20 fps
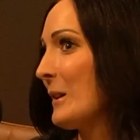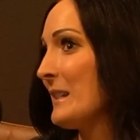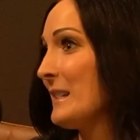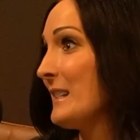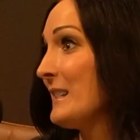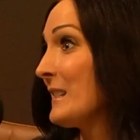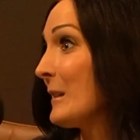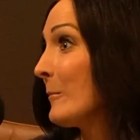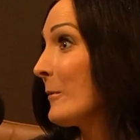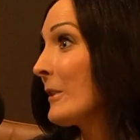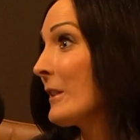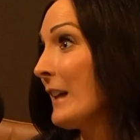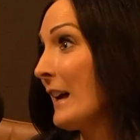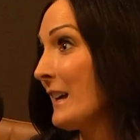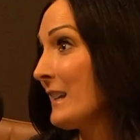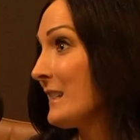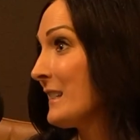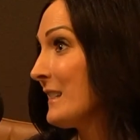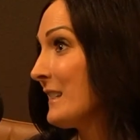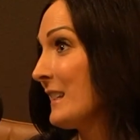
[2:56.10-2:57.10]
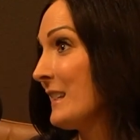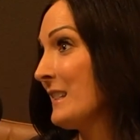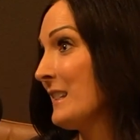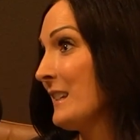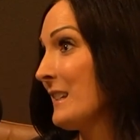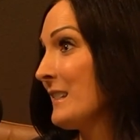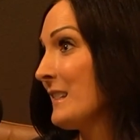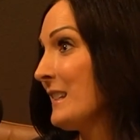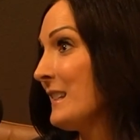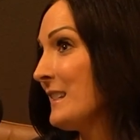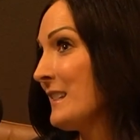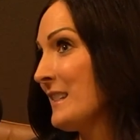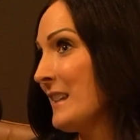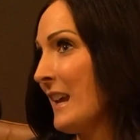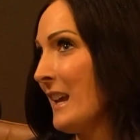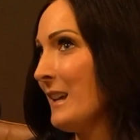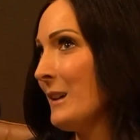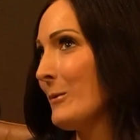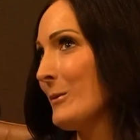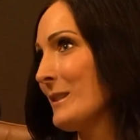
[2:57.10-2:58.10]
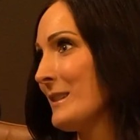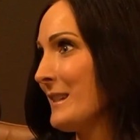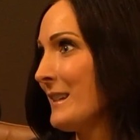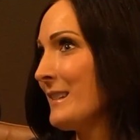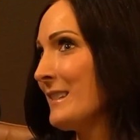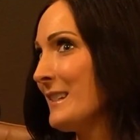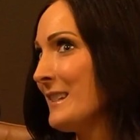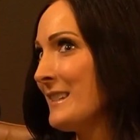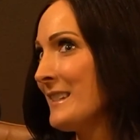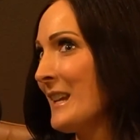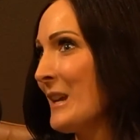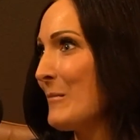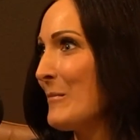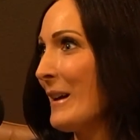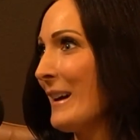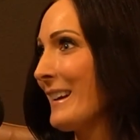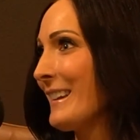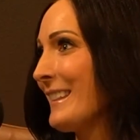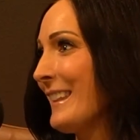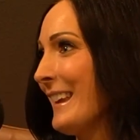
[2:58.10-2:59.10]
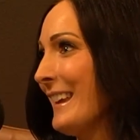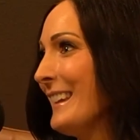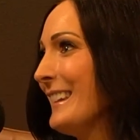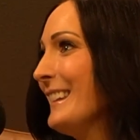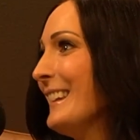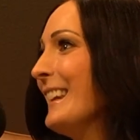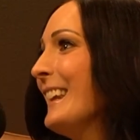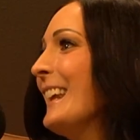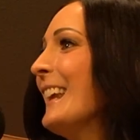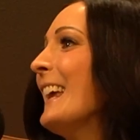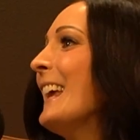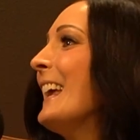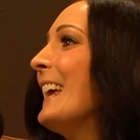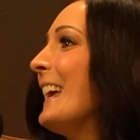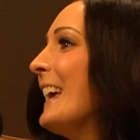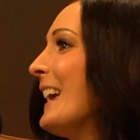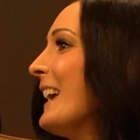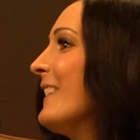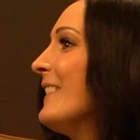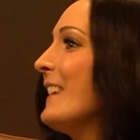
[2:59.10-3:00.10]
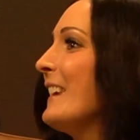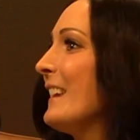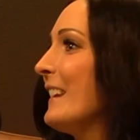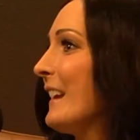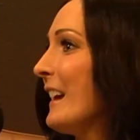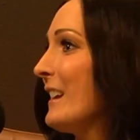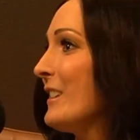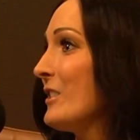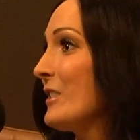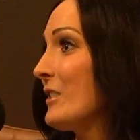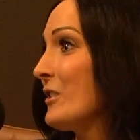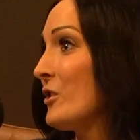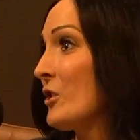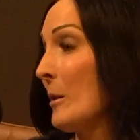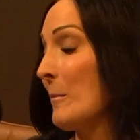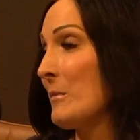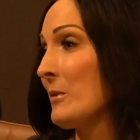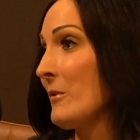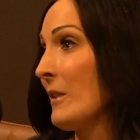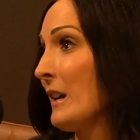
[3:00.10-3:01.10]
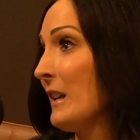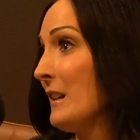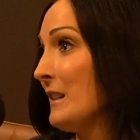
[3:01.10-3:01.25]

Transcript: I did some classes at Dixie State. It was Dixie State back then. And then I just jumped right